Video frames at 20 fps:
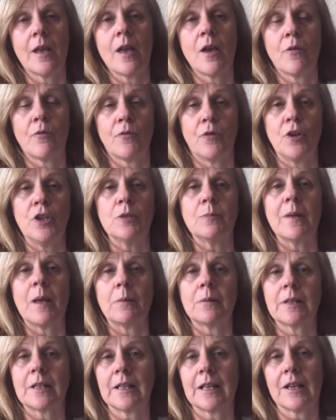for you to be able to
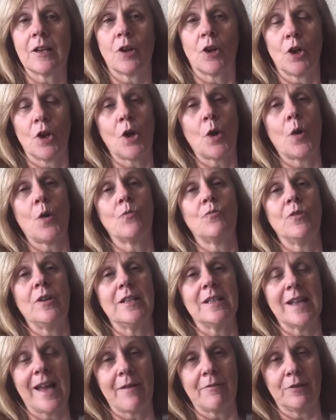click on and go and read and
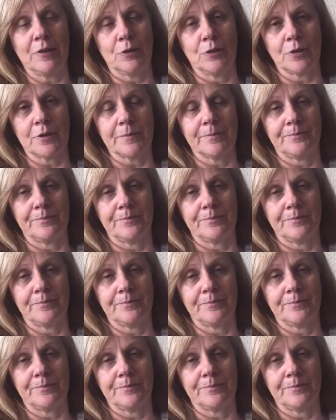have a look.